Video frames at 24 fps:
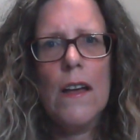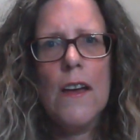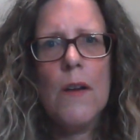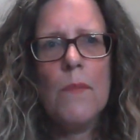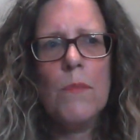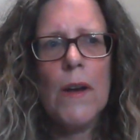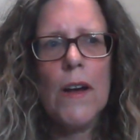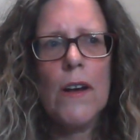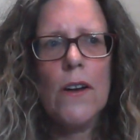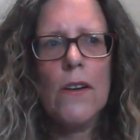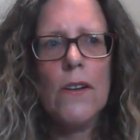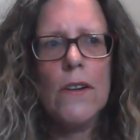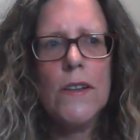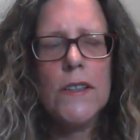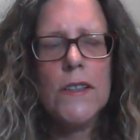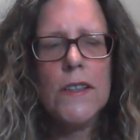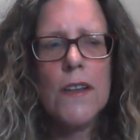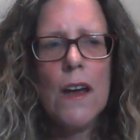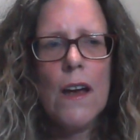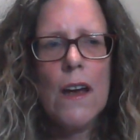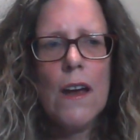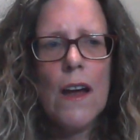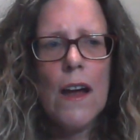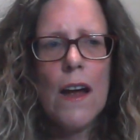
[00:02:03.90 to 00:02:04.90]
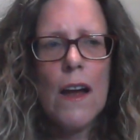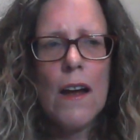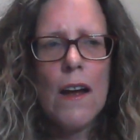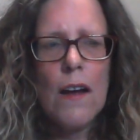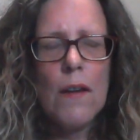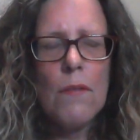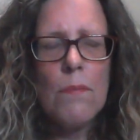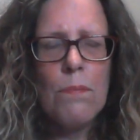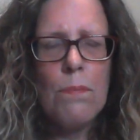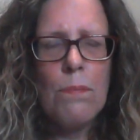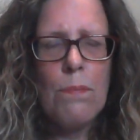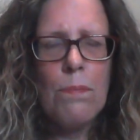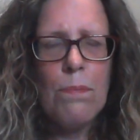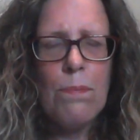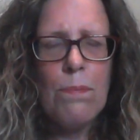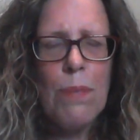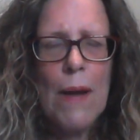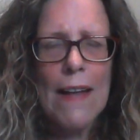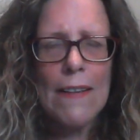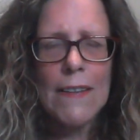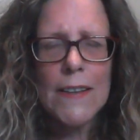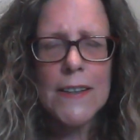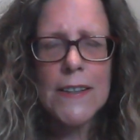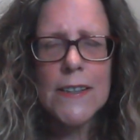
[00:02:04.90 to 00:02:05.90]
because
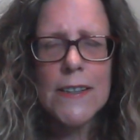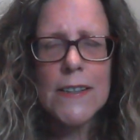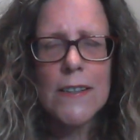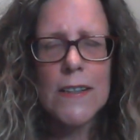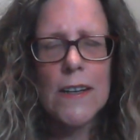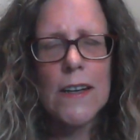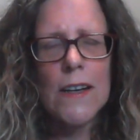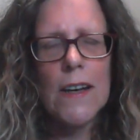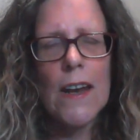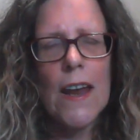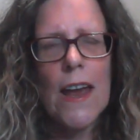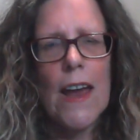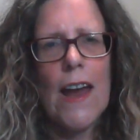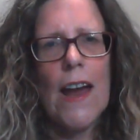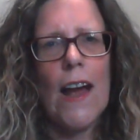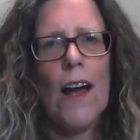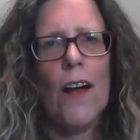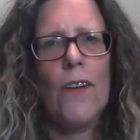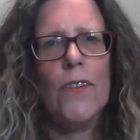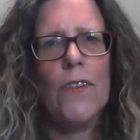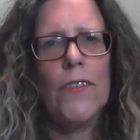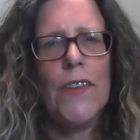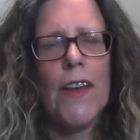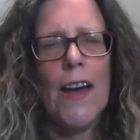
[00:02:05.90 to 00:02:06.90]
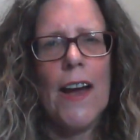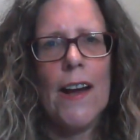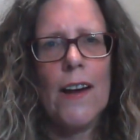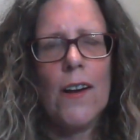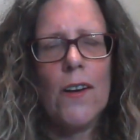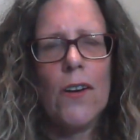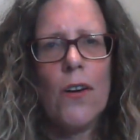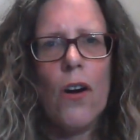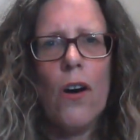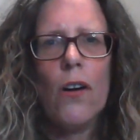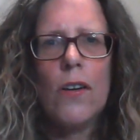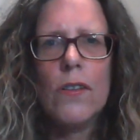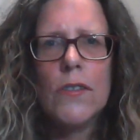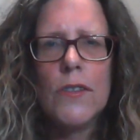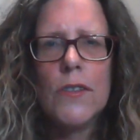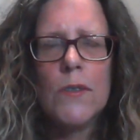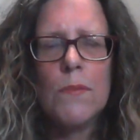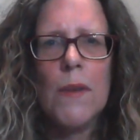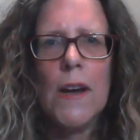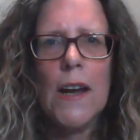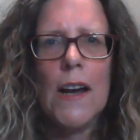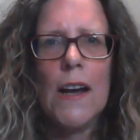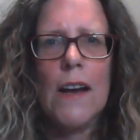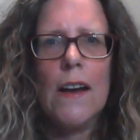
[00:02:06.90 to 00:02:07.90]
balancing out that
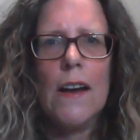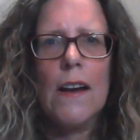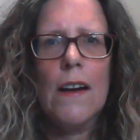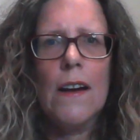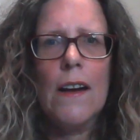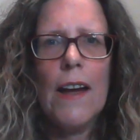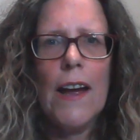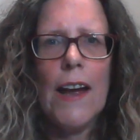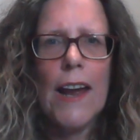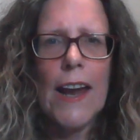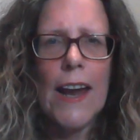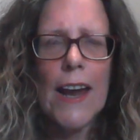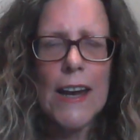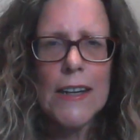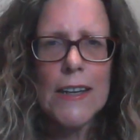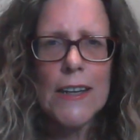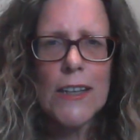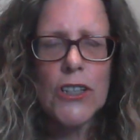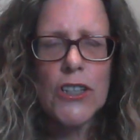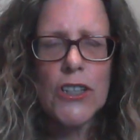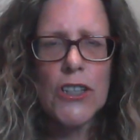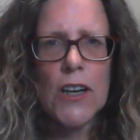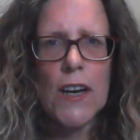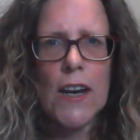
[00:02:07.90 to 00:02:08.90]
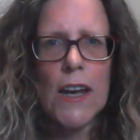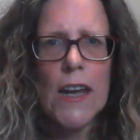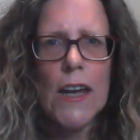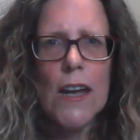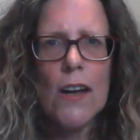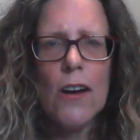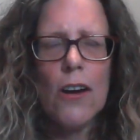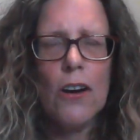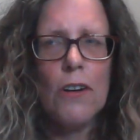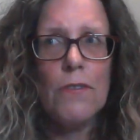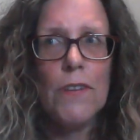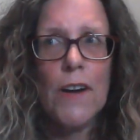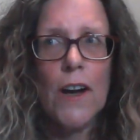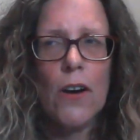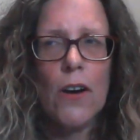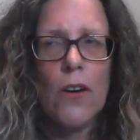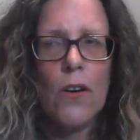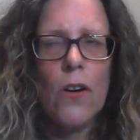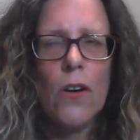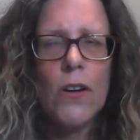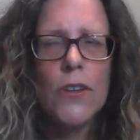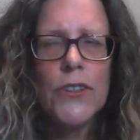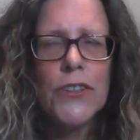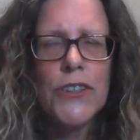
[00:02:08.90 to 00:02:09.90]
cosmic energy of our
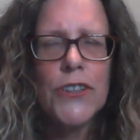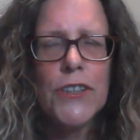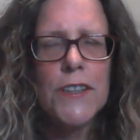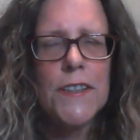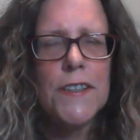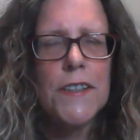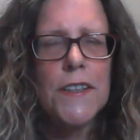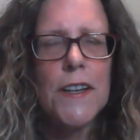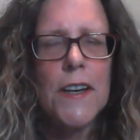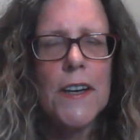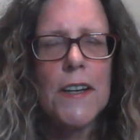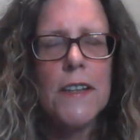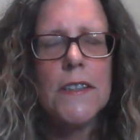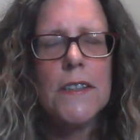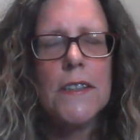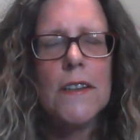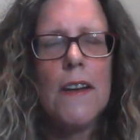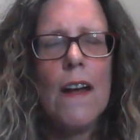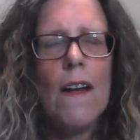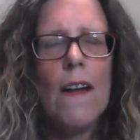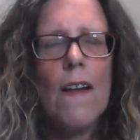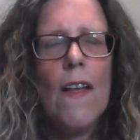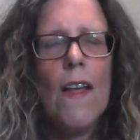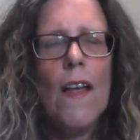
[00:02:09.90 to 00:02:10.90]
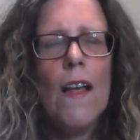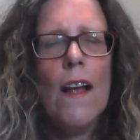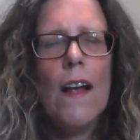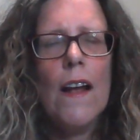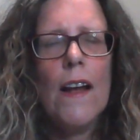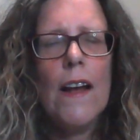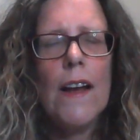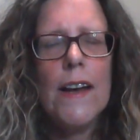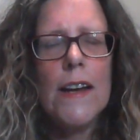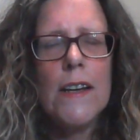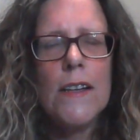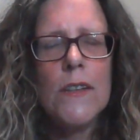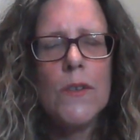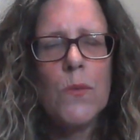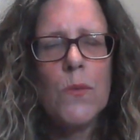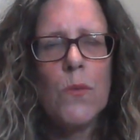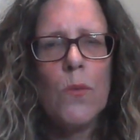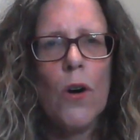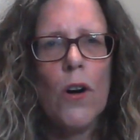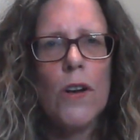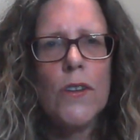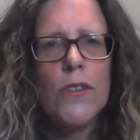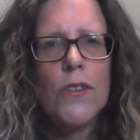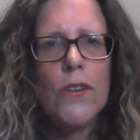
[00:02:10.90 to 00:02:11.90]
consciousness is
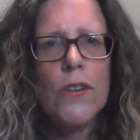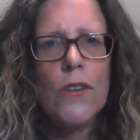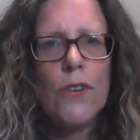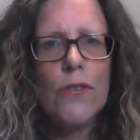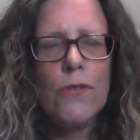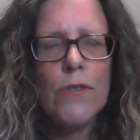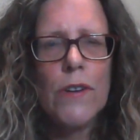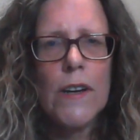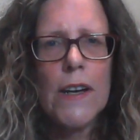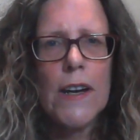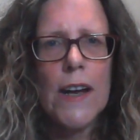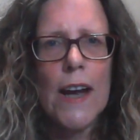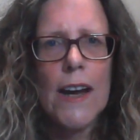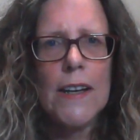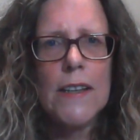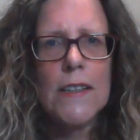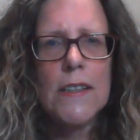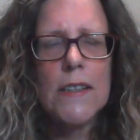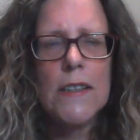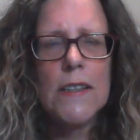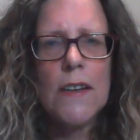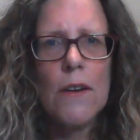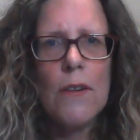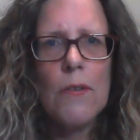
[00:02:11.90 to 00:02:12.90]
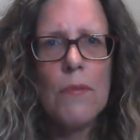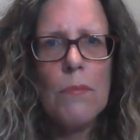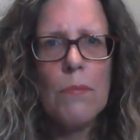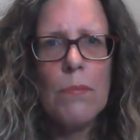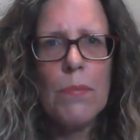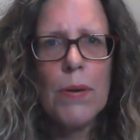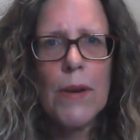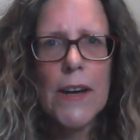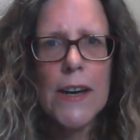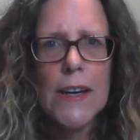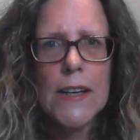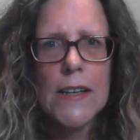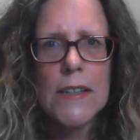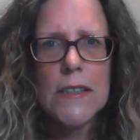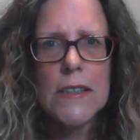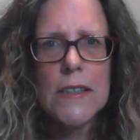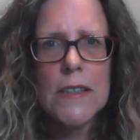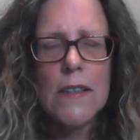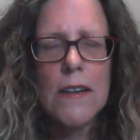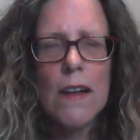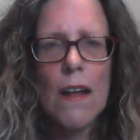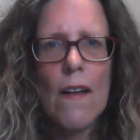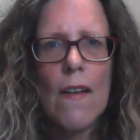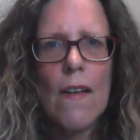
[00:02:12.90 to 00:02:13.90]
what creates
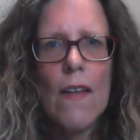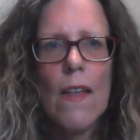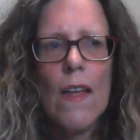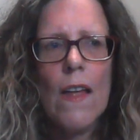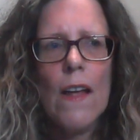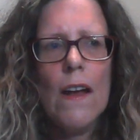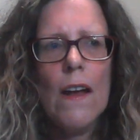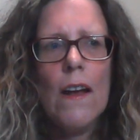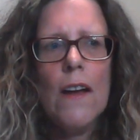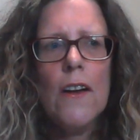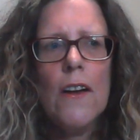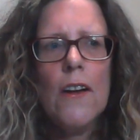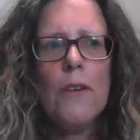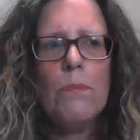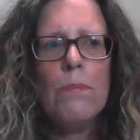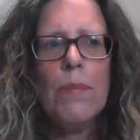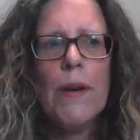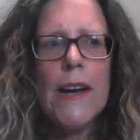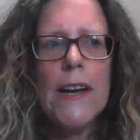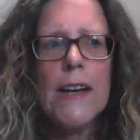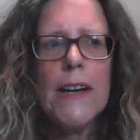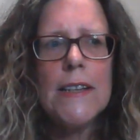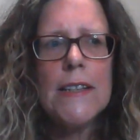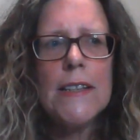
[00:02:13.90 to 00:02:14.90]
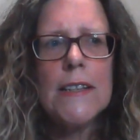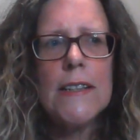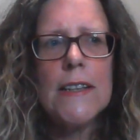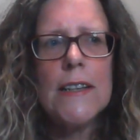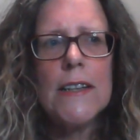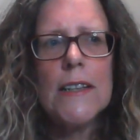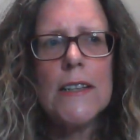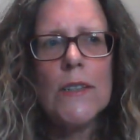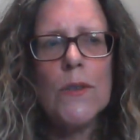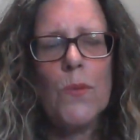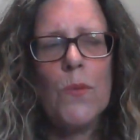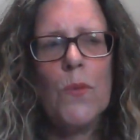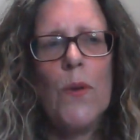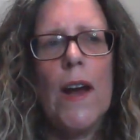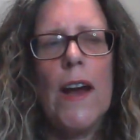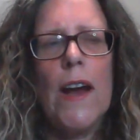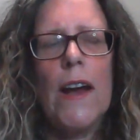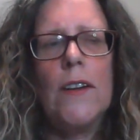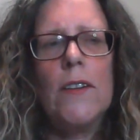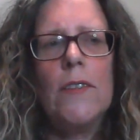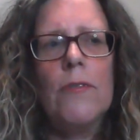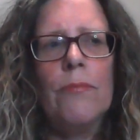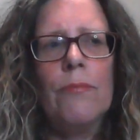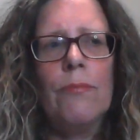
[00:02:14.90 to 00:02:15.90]
peace. Peace is
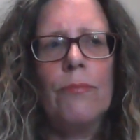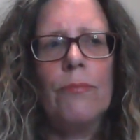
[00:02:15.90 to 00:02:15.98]
when